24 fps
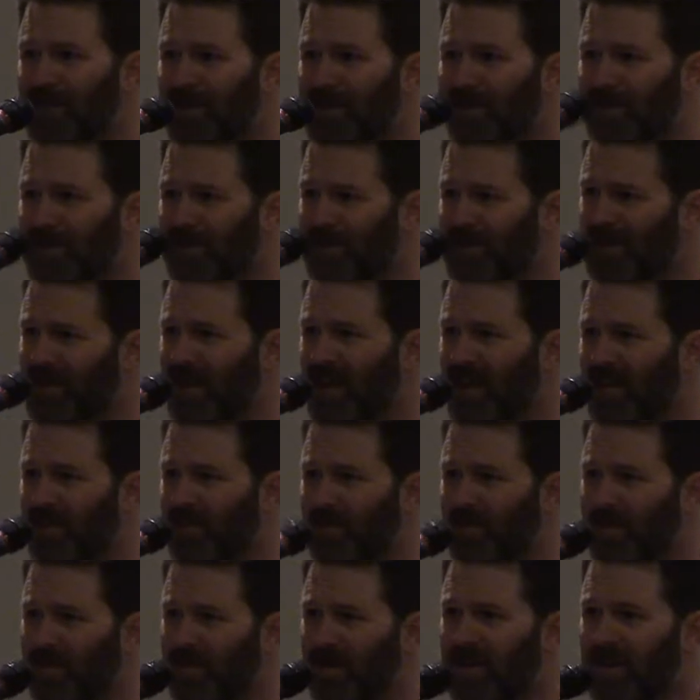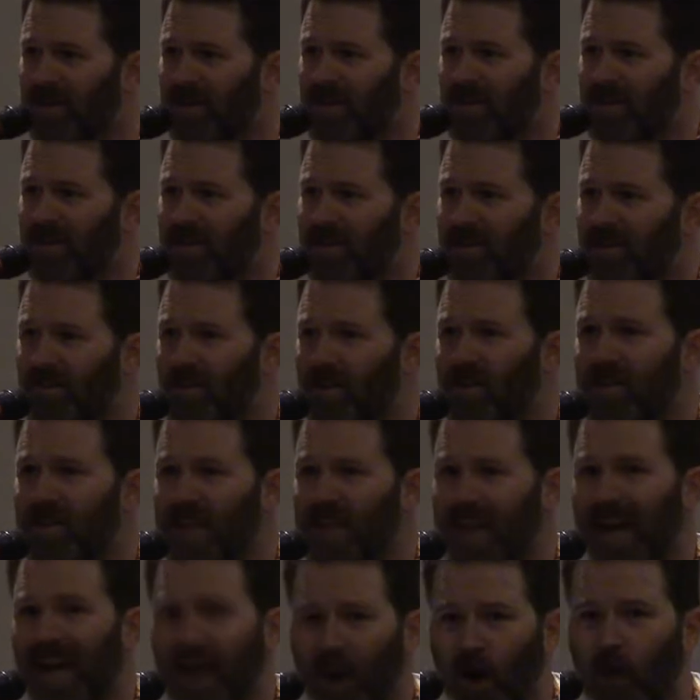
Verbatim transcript: for the first time, so it's kind of